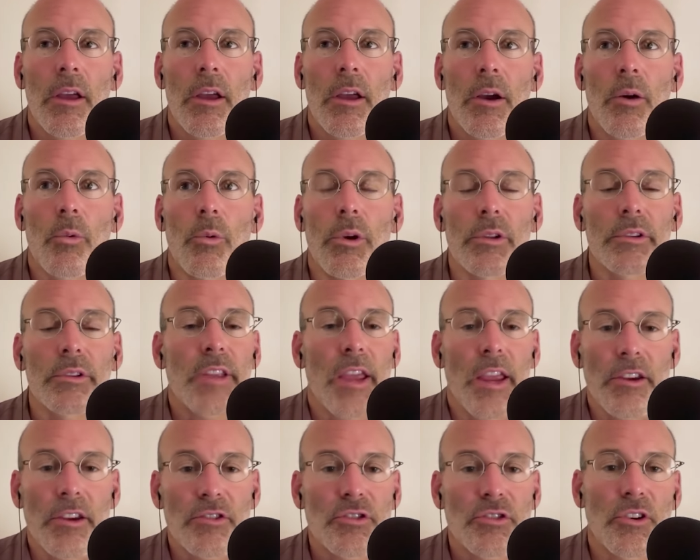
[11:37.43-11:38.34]
We'll
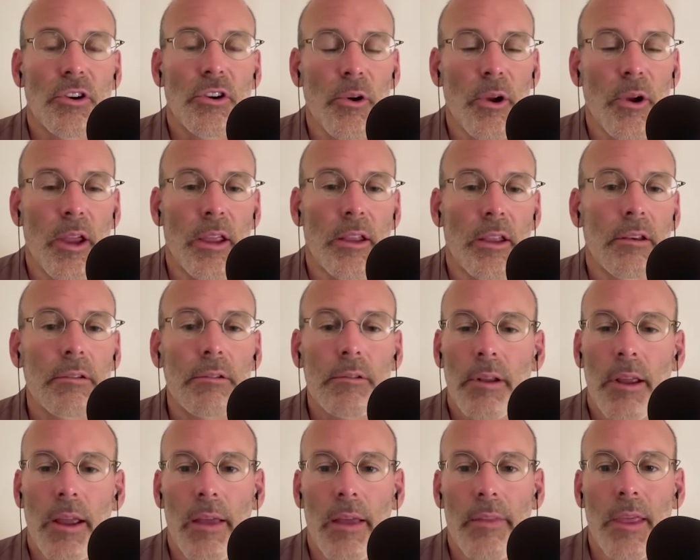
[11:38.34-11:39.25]
take sugar in
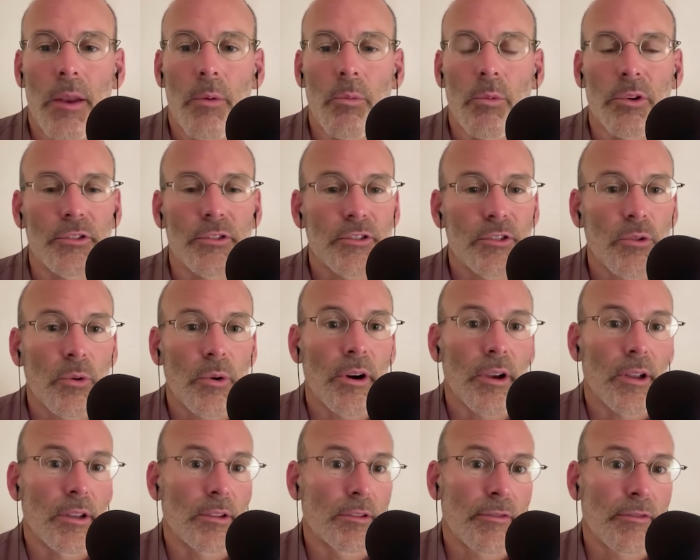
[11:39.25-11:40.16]
and then we'll store
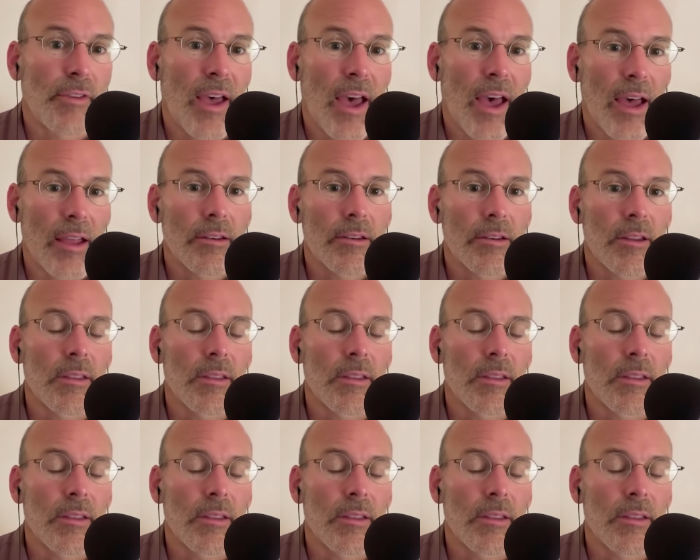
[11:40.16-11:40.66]
it as fat.